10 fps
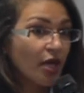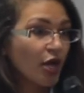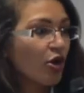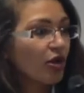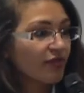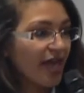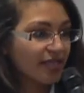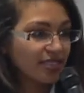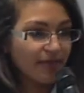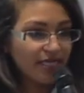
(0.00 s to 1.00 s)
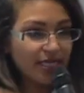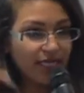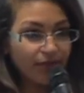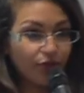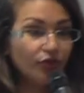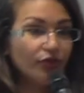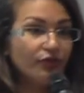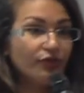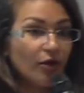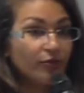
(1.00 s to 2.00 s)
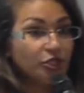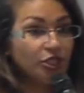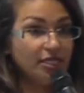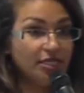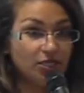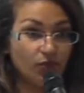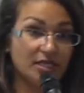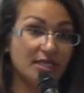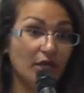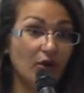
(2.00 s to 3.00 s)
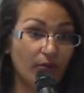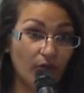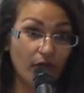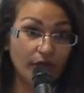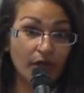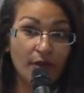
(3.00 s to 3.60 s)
And all of that is to basically improve their opportunities once they go abroad